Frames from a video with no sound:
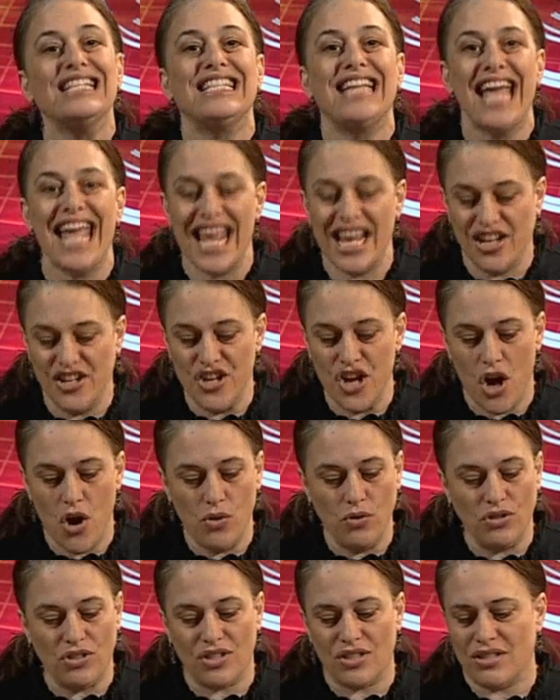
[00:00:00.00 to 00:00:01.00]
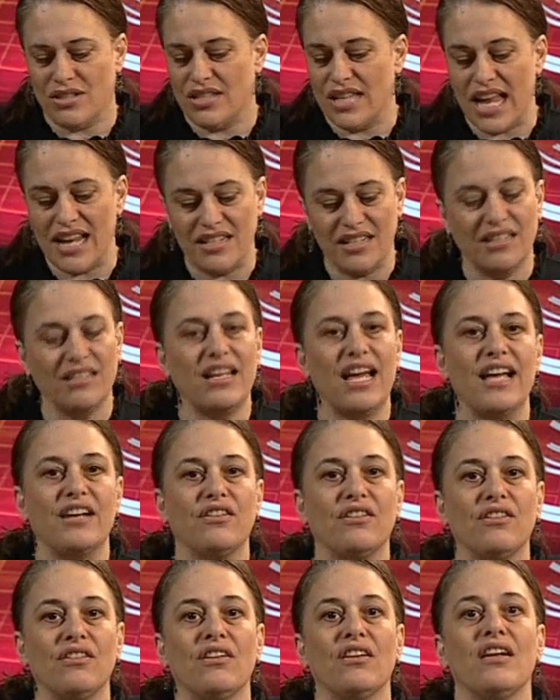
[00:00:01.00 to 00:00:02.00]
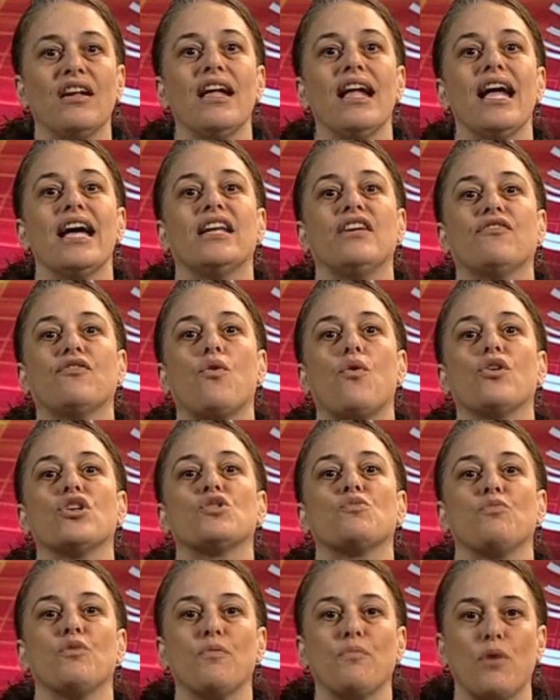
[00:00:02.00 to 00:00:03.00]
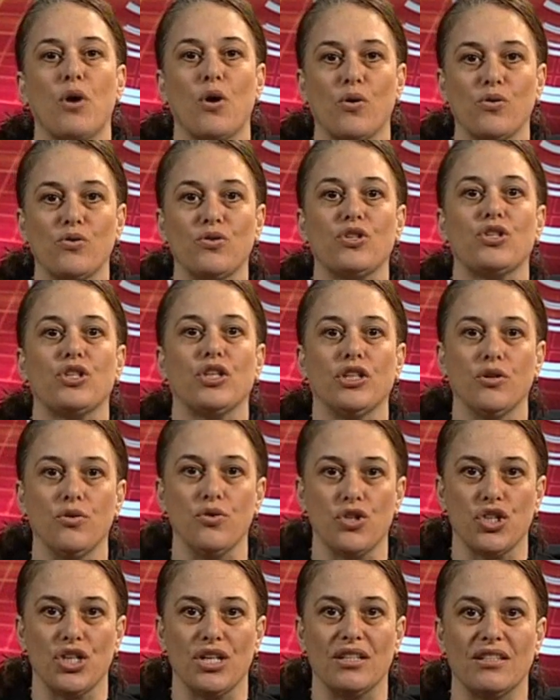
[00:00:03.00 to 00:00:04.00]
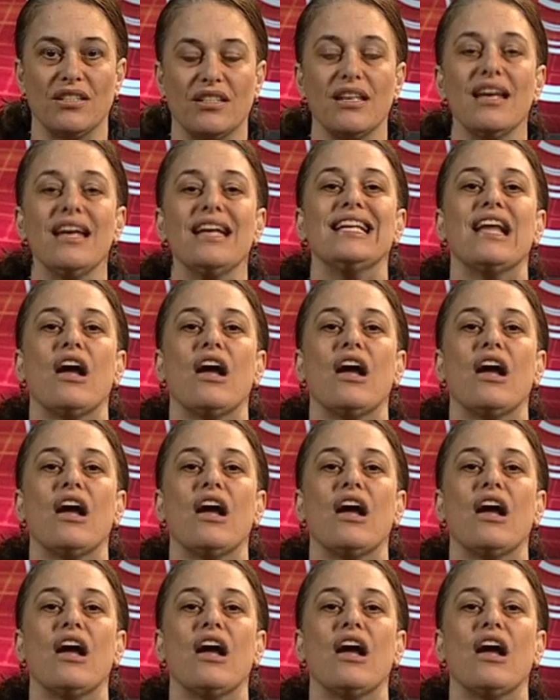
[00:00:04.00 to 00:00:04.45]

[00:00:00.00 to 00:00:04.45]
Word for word: Take notes, send a letter, and, of course, propose solutions.